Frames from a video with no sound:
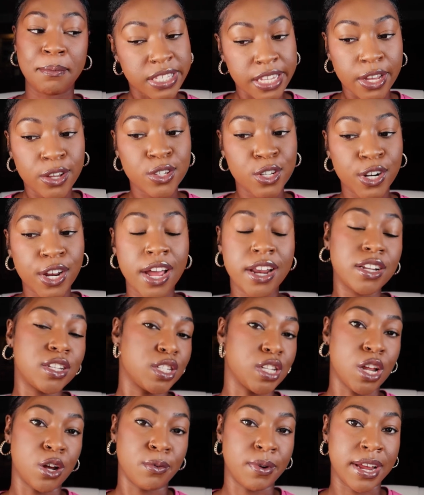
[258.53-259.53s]
Sales are kind of
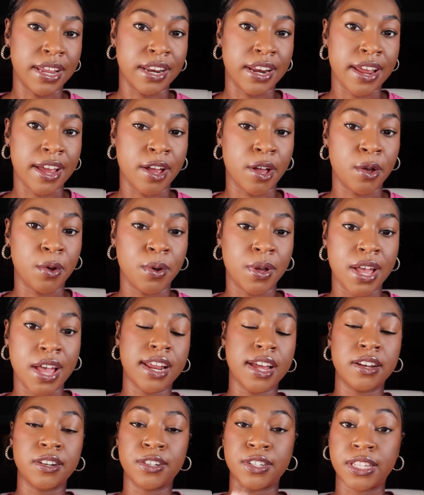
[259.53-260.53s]
slow right now,
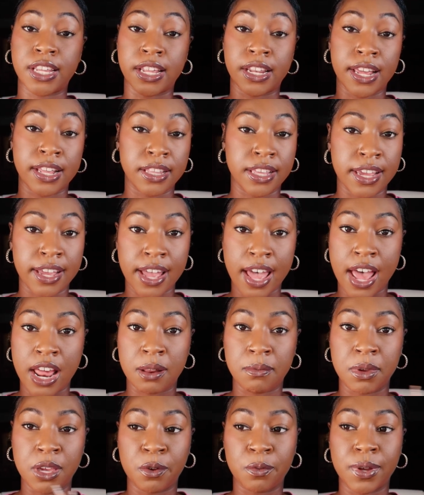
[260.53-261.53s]
and I understand like the
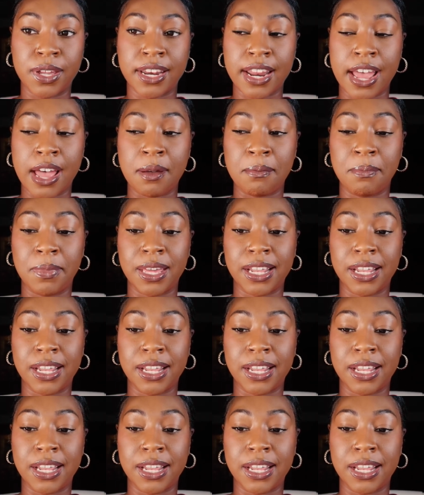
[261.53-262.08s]
economy and whatnot,